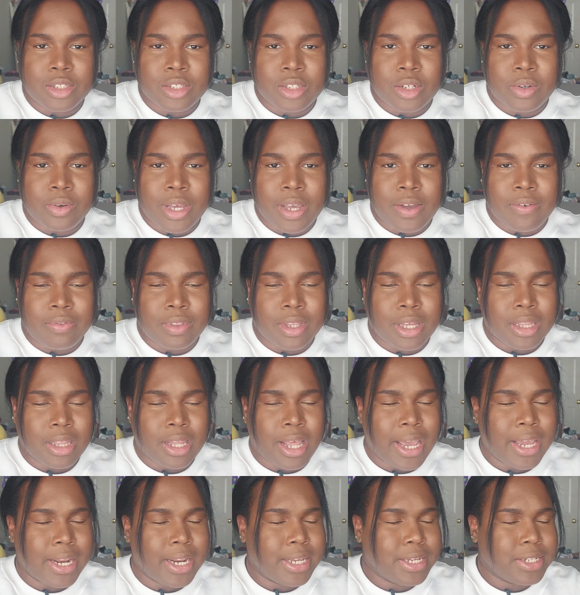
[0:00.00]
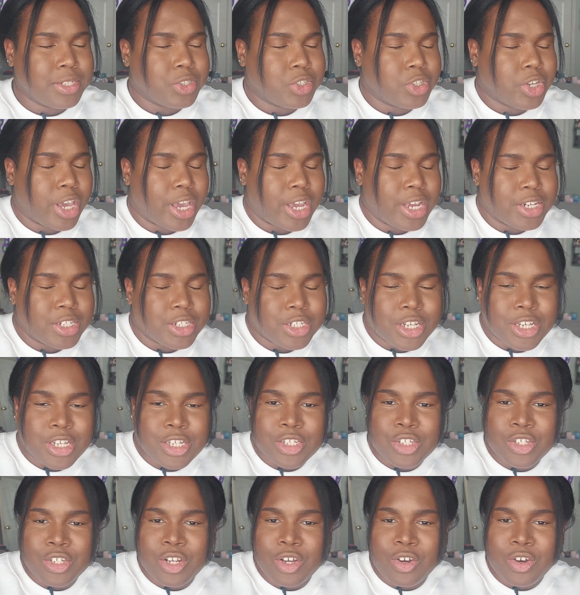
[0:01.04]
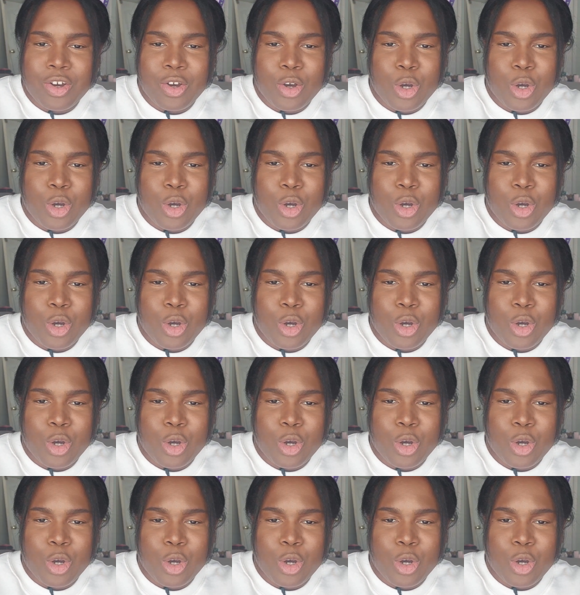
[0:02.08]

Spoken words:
So if the lighting changes, you know,